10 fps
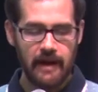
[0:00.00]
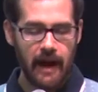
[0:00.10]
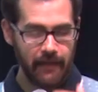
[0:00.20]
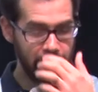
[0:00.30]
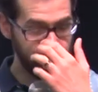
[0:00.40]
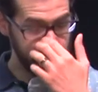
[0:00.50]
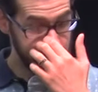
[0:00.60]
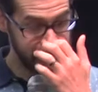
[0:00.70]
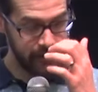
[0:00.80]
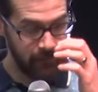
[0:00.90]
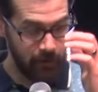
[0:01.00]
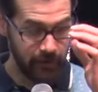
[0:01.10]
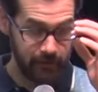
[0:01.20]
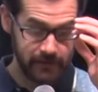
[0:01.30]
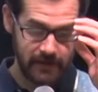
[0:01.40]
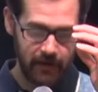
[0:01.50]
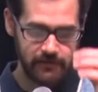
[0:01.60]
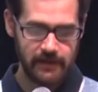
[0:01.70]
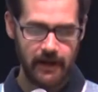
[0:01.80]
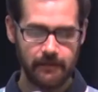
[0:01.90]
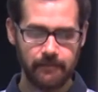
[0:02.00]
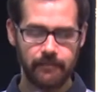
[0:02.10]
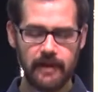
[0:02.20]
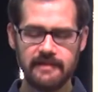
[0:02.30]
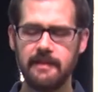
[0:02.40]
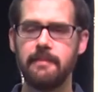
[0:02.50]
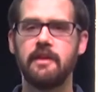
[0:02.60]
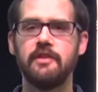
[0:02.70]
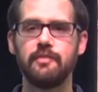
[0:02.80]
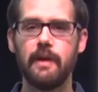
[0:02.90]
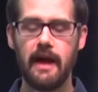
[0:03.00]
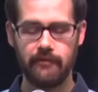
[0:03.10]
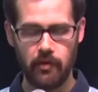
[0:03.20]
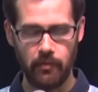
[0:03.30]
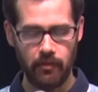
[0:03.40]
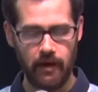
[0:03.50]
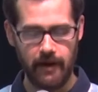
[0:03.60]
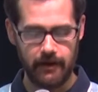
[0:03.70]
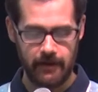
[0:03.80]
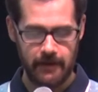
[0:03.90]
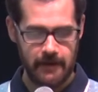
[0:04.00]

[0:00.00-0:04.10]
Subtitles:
And they reasoned among themselves, saying, "Is it because we have no bread?"